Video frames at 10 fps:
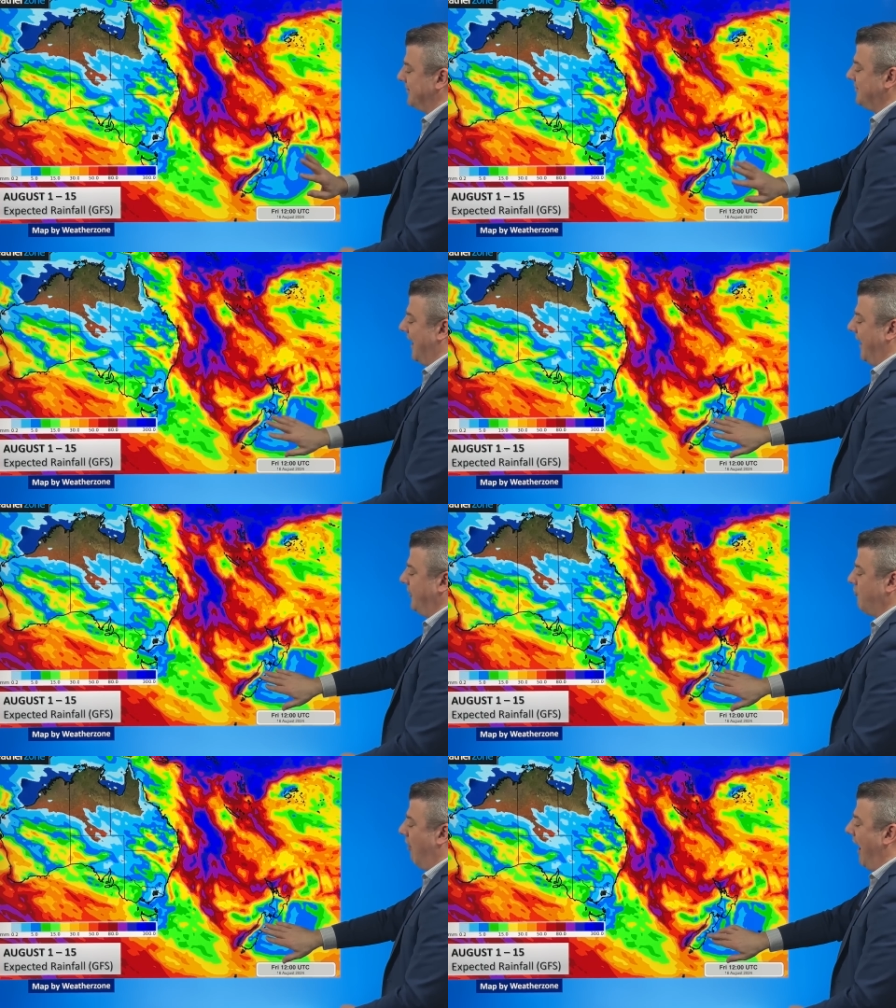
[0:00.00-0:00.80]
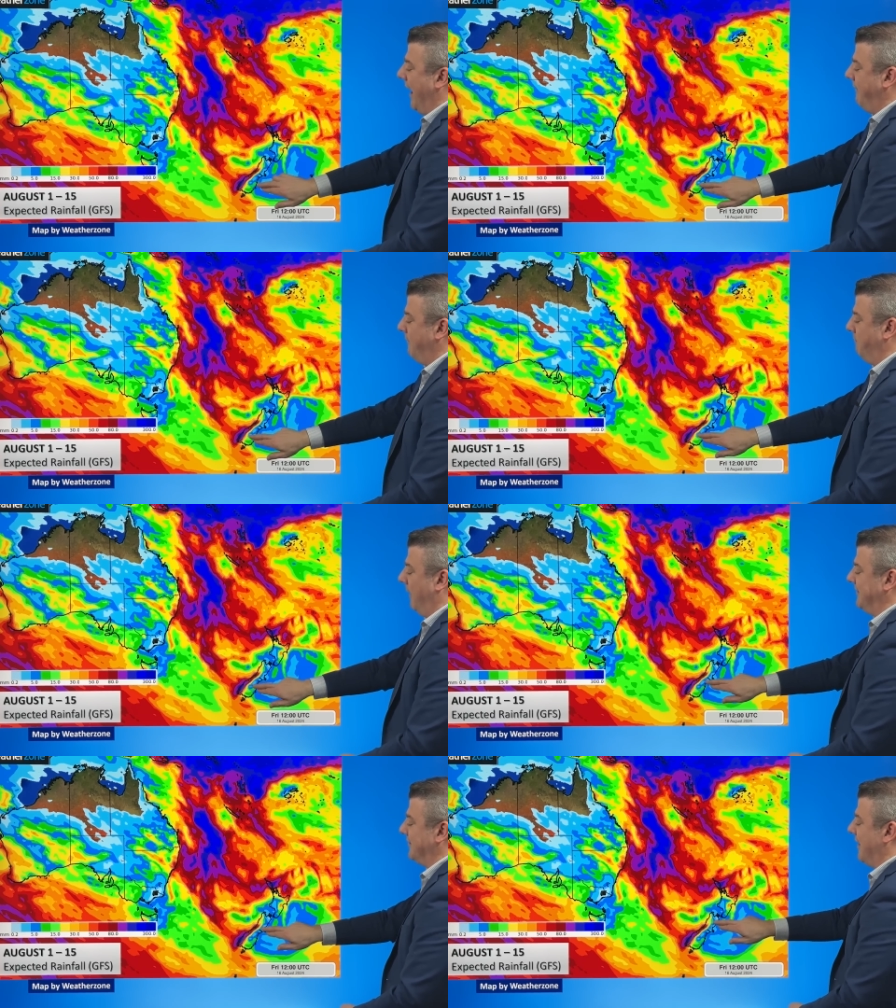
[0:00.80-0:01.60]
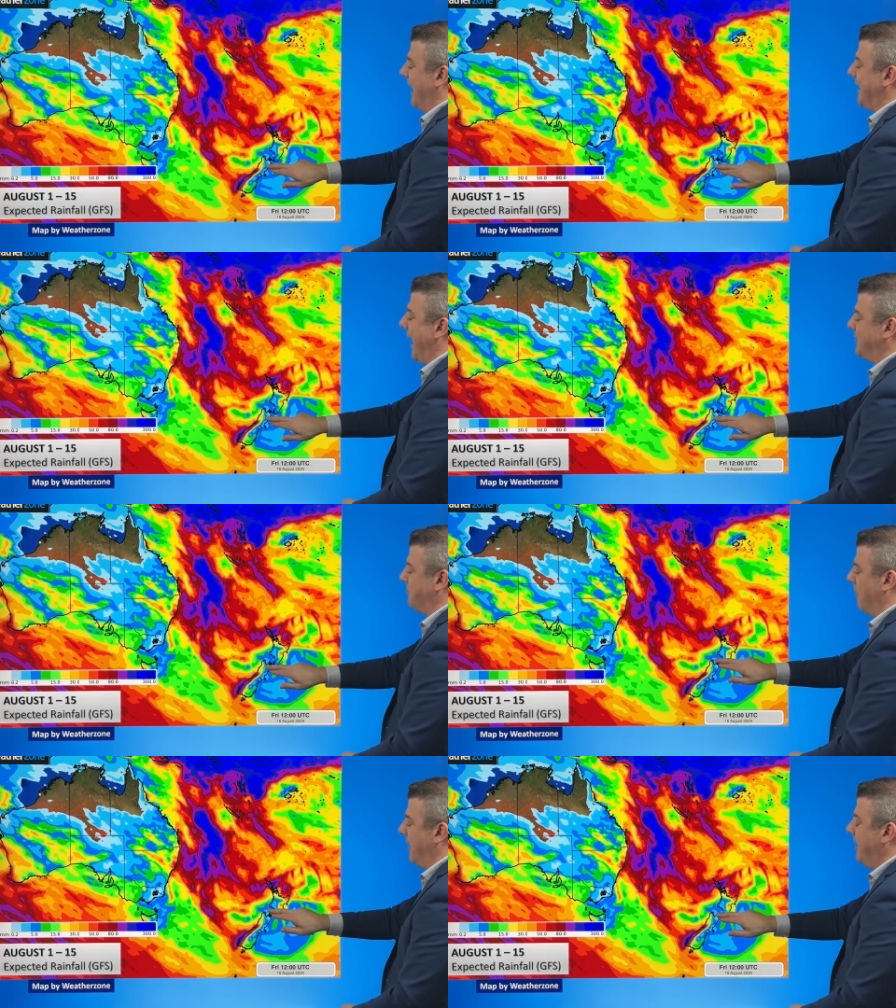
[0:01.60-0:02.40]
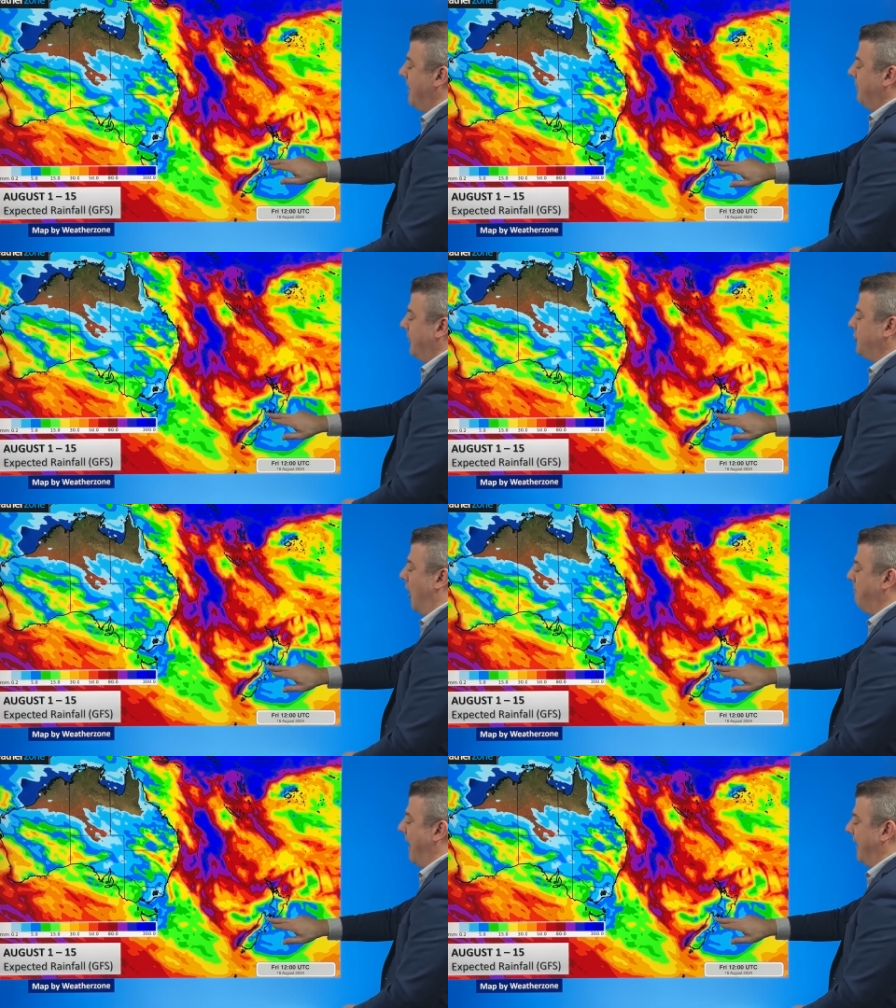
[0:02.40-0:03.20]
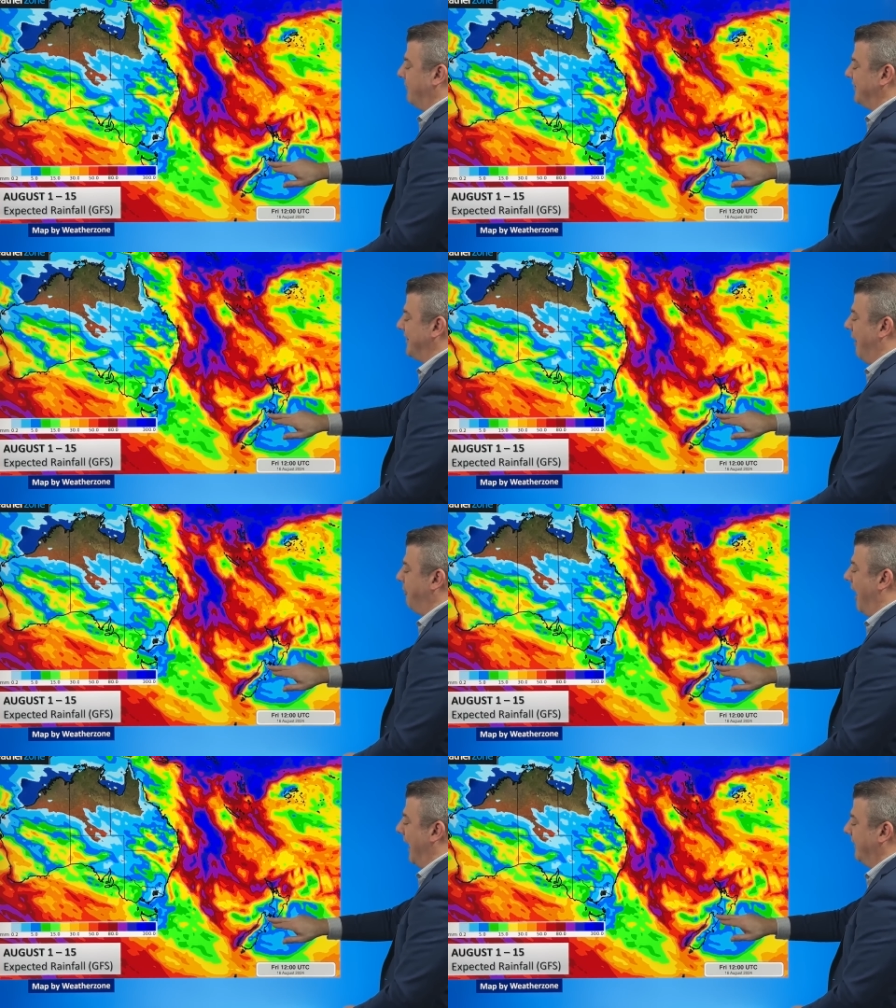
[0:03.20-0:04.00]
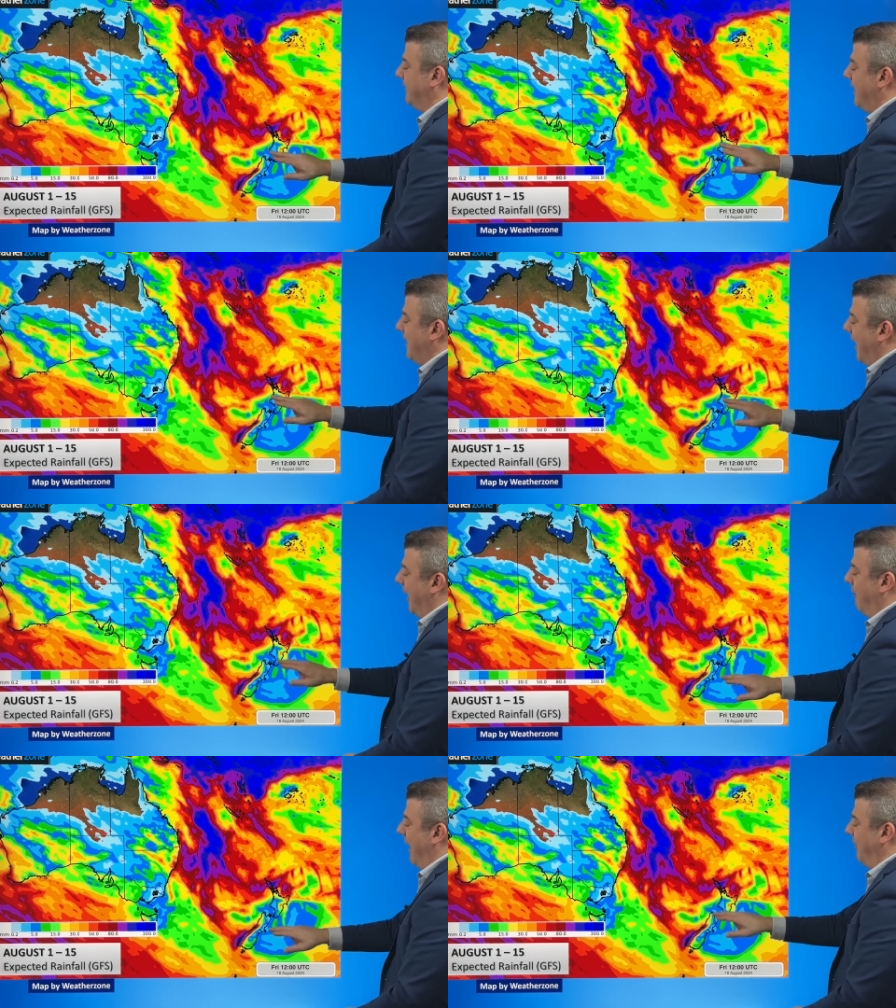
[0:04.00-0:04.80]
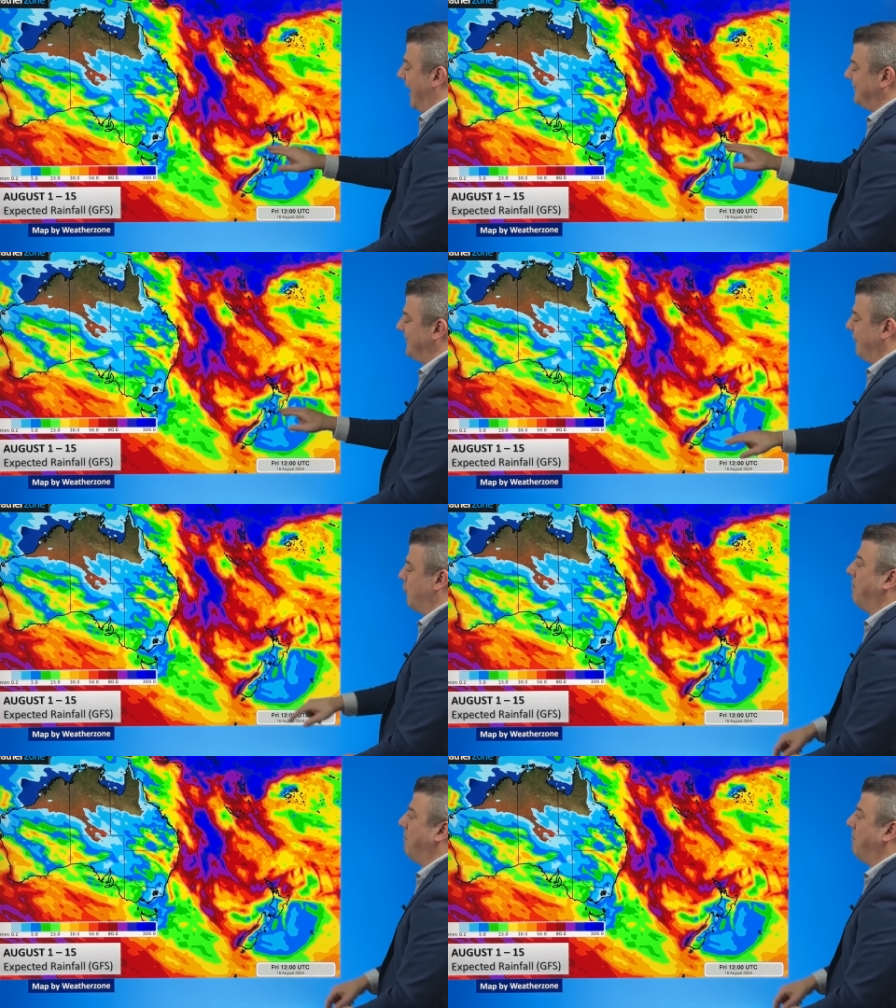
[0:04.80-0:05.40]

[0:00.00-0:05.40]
Staying dry in places like Canterbury, the top part of the South Island, and around that central